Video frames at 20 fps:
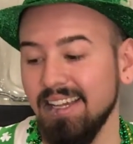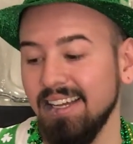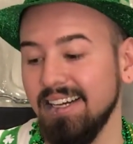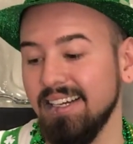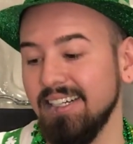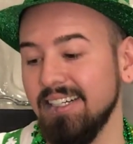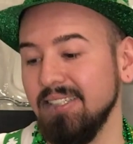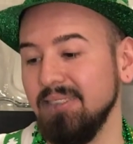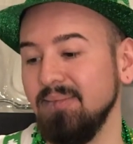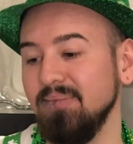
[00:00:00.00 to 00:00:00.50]

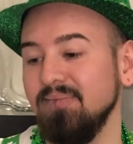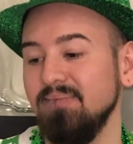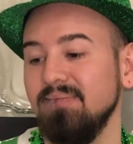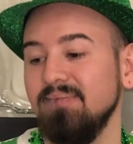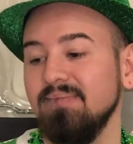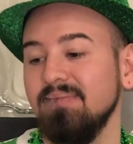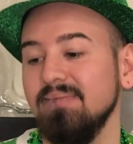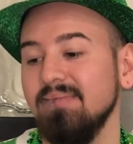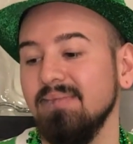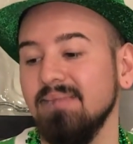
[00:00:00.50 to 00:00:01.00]

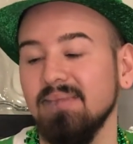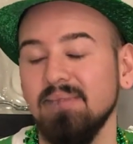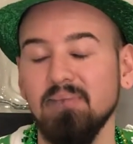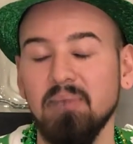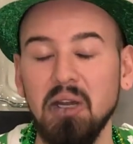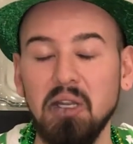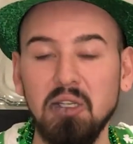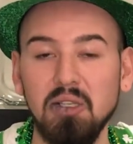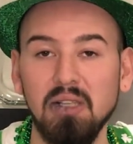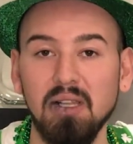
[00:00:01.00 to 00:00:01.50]

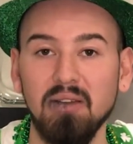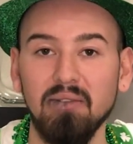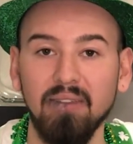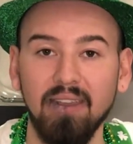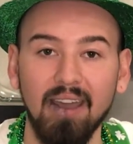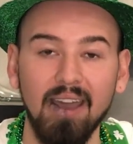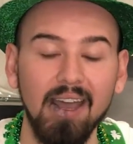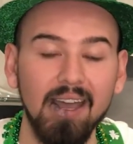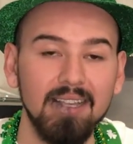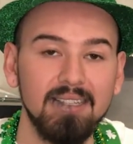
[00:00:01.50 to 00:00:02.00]
Much
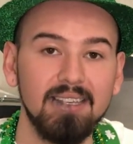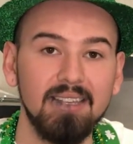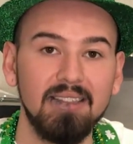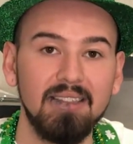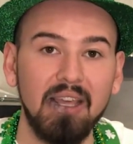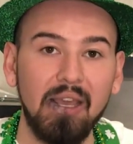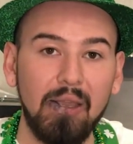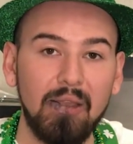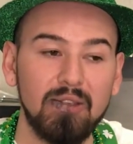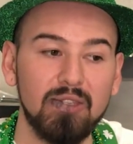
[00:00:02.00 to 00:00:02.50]
love, guys.
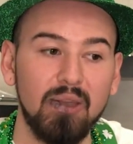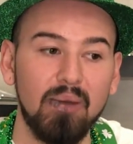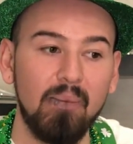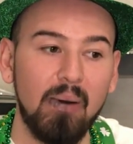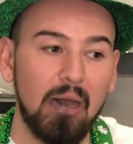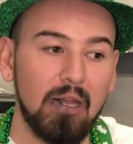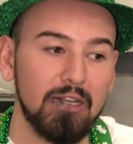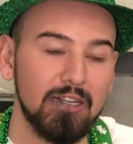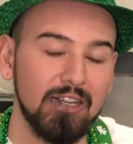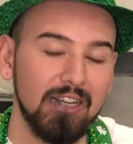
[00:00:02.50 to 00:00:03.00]
Thank you so
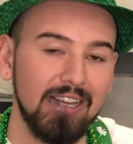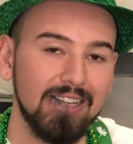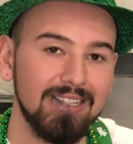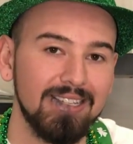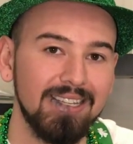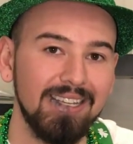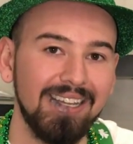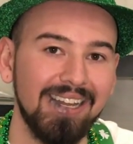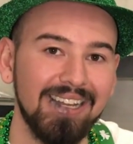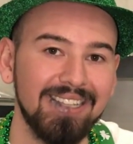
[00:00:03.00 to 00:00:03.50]
much. I'll
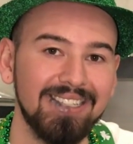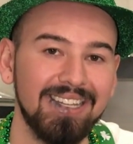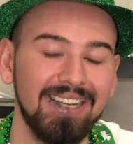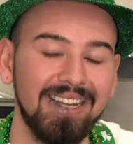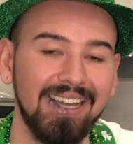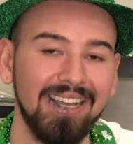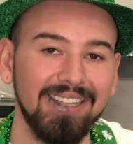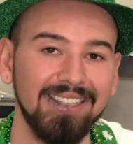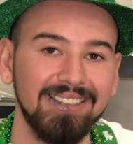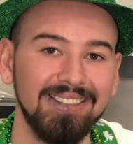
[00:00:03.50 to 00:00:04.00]
see you guys
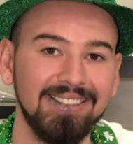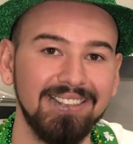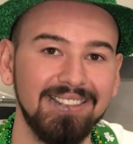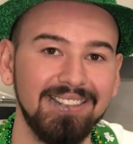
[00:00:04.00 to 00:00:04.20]
tonight.